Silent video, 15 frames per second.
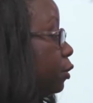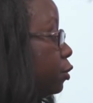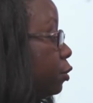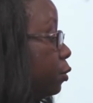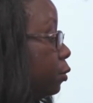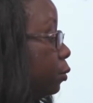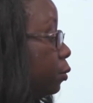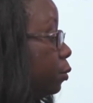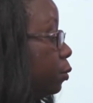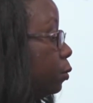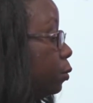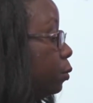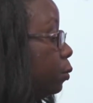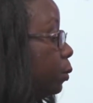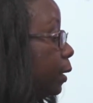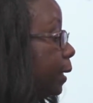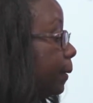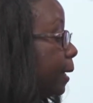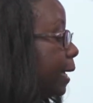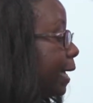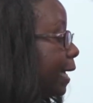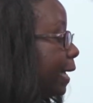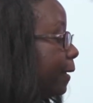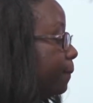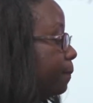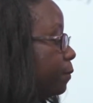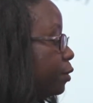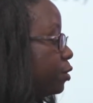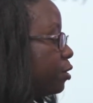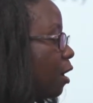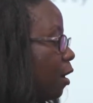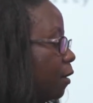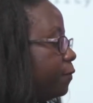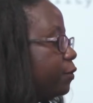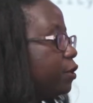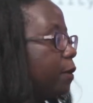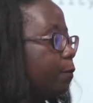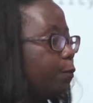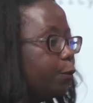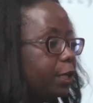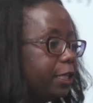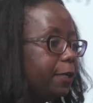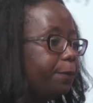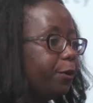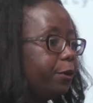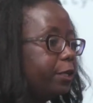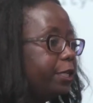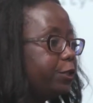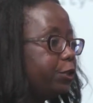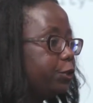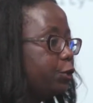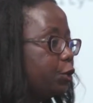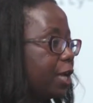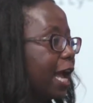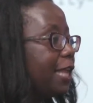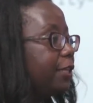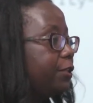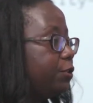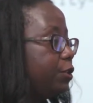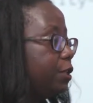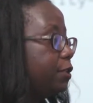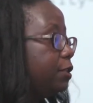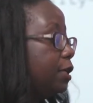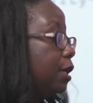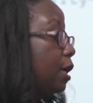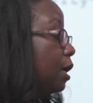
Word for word: to um, solve some really pernicious challenges.